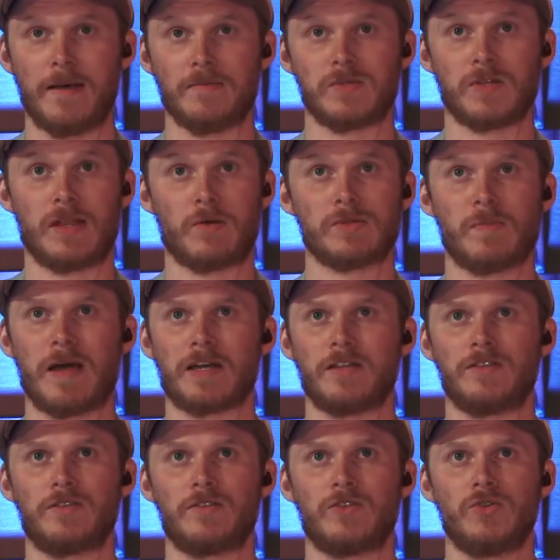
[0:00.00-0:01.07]
so that was back
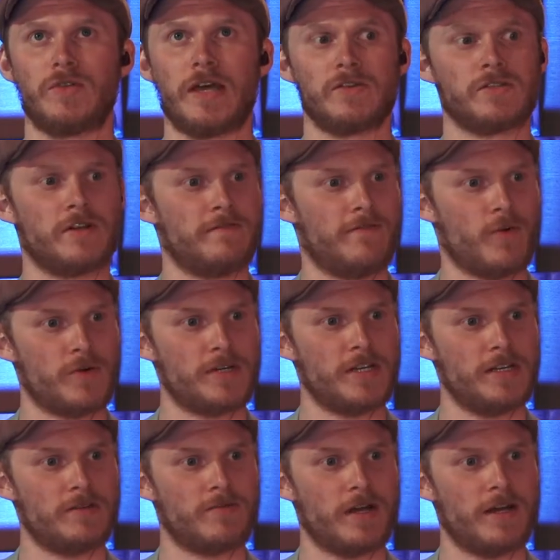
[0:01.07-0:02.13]
in
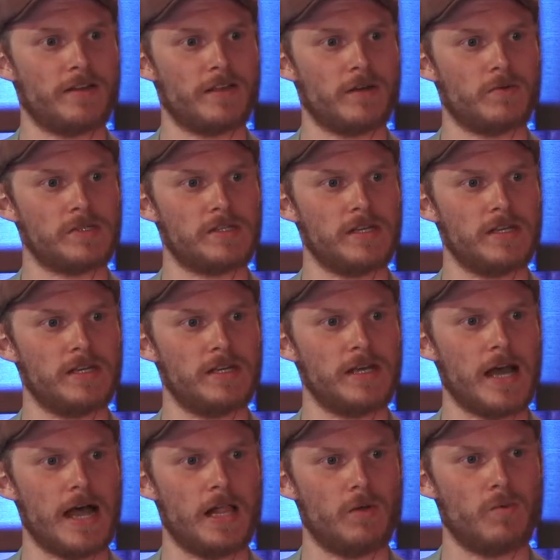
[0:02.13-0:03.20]
2014, right? I think was the
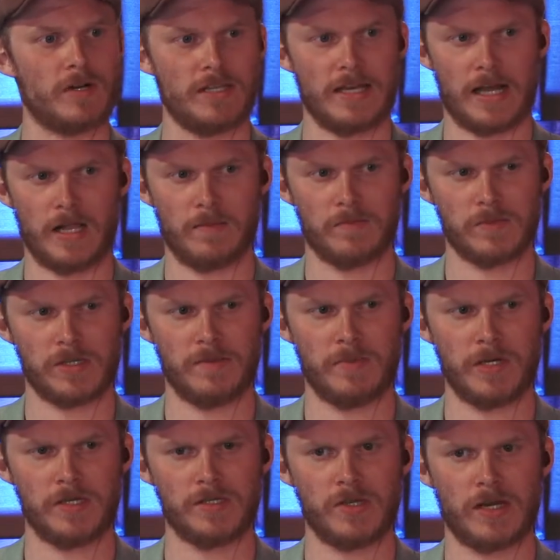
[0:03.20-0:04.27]
one of the albums,
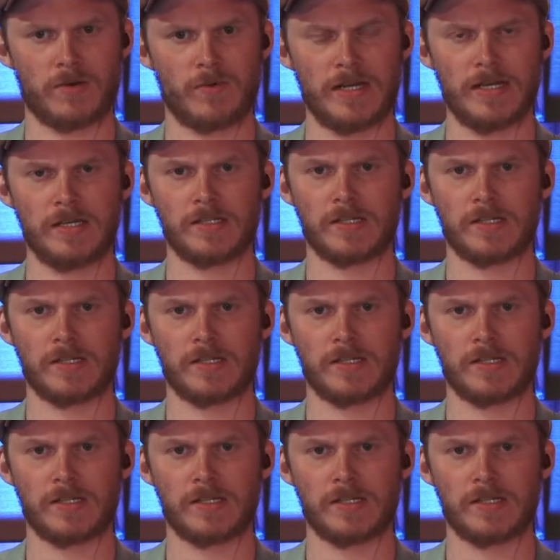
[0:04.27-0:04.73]
EPs you had released.